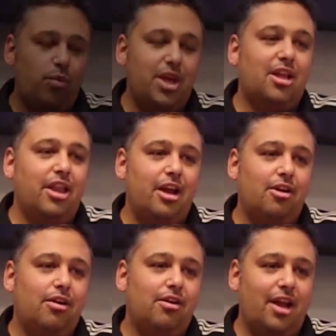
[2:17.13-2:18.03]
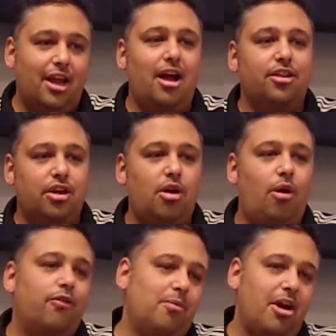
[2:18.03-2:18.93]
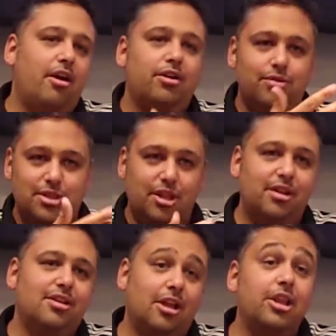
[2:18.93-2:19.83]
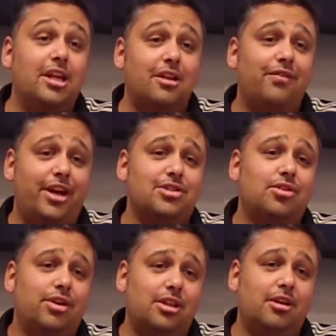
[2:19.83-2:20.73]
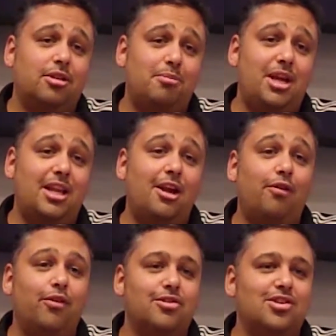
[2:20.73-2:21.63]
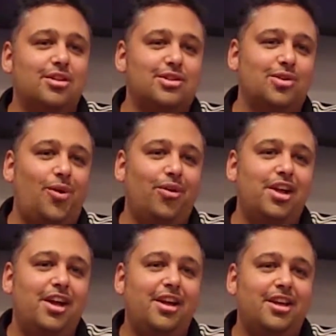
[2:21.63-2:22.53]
A week later, I got the call from Aaron, who's the lead investor in the PDL version of the Soul,